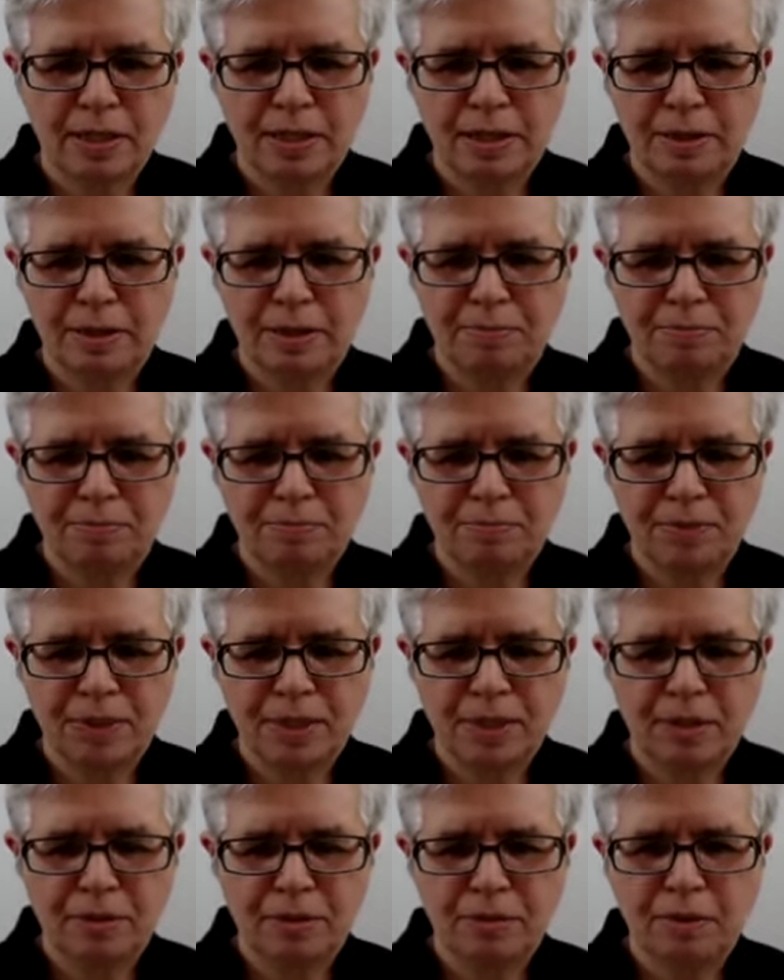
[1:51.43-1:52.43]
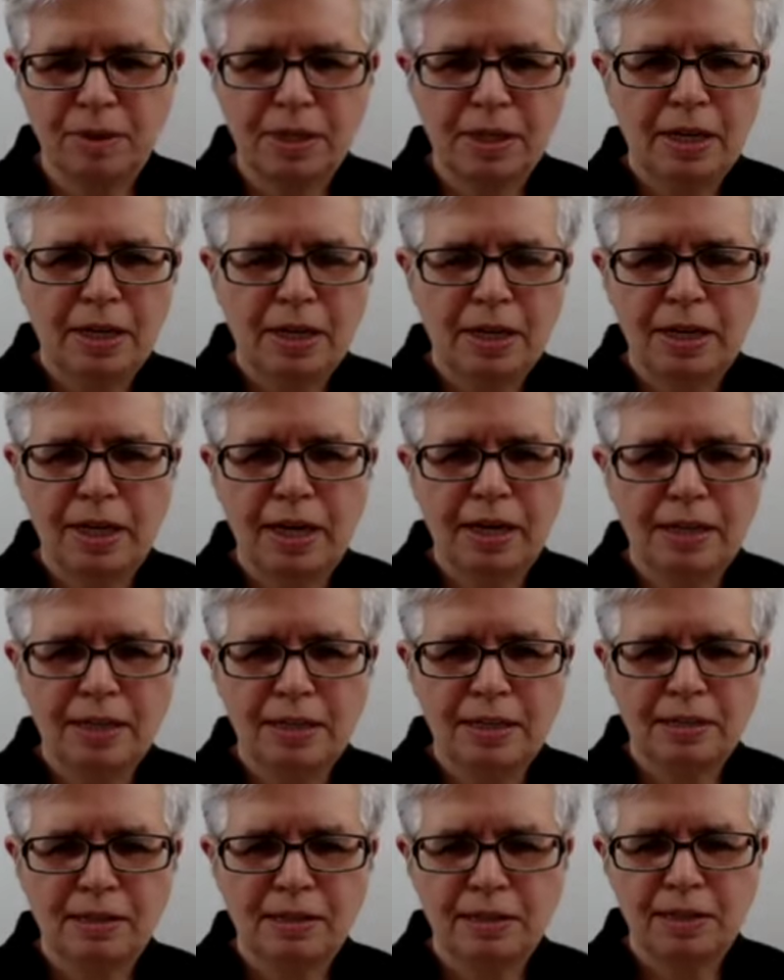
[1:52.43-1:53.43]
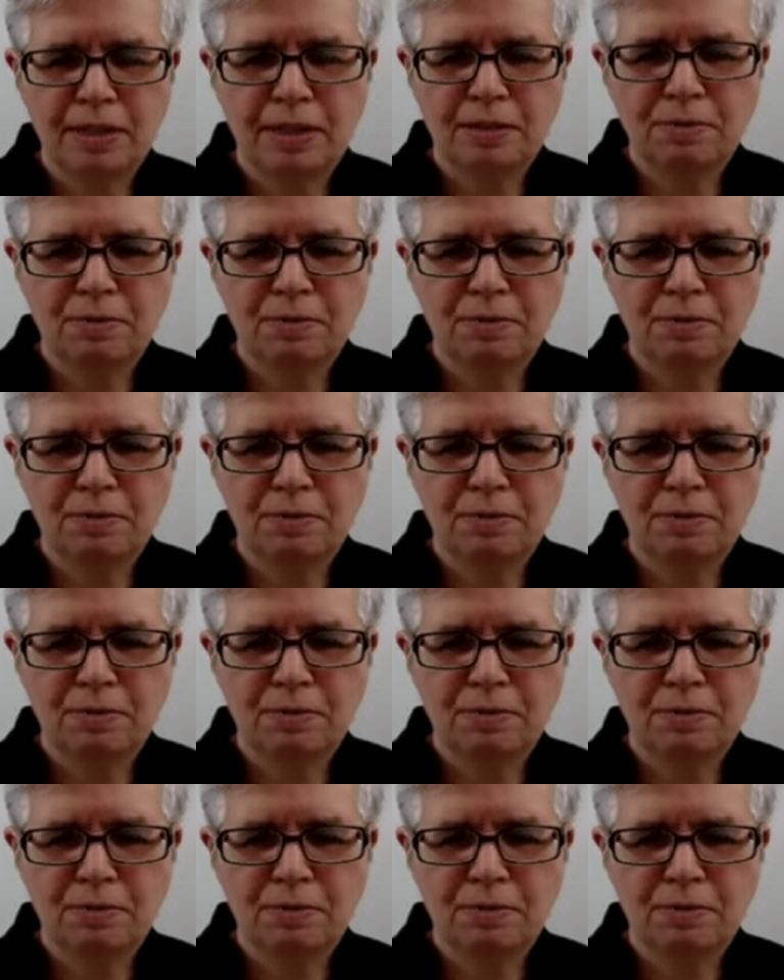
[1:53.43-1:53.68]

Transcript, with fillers: Um, so yeah, it's it's